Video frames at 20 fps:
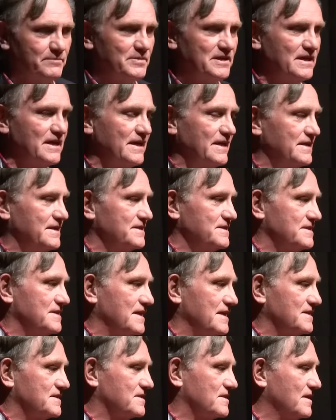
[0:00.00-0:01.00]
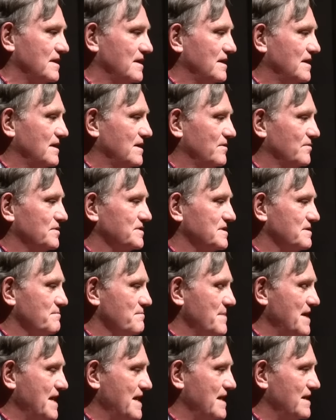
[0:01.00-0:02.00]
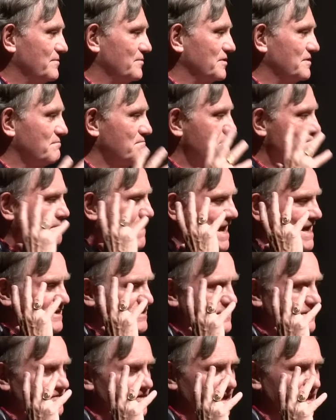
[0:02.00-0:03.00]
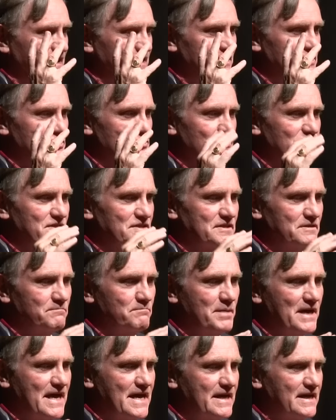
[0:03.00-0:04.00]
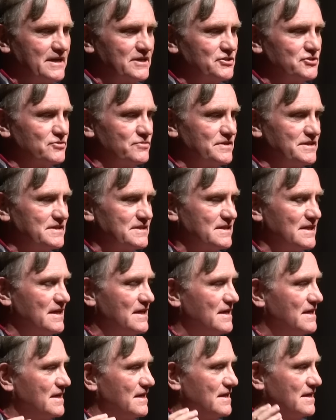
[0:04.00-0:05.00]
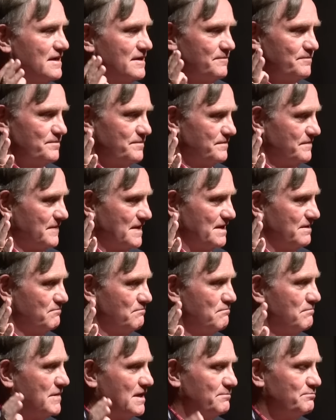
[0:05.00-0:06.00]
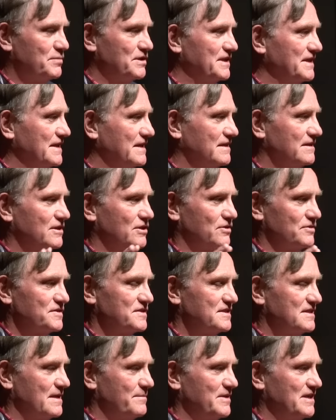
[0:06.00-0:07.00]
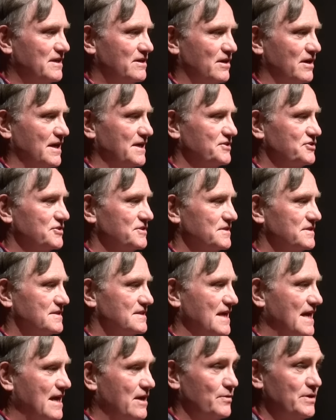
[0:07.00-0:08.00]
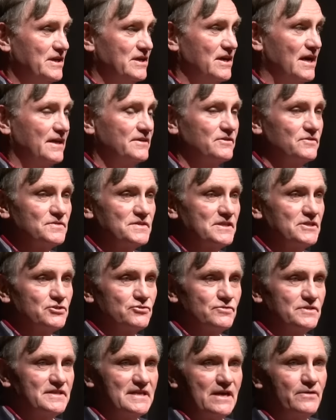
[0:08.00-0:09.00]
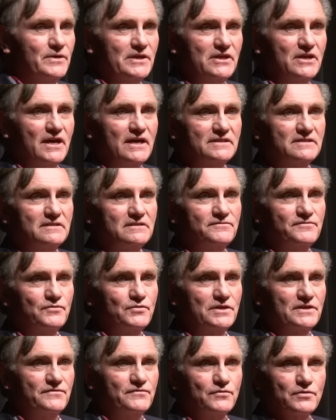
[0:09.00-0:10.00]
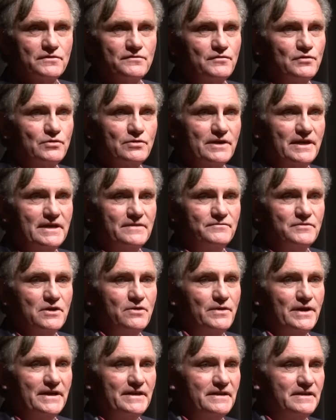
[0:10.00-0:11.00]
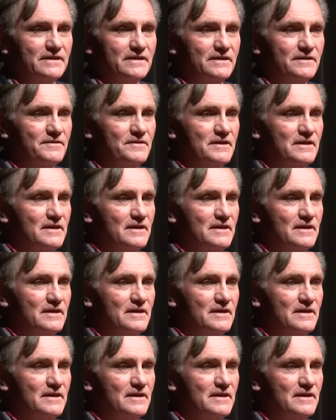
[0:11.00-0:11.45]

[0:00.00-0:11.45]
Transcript: and behind his desk was a man with massive head injuries and back injuries, mumbling, you know, semi conscious. How he got those injuries, how he got to the 44th floor, I have no idea.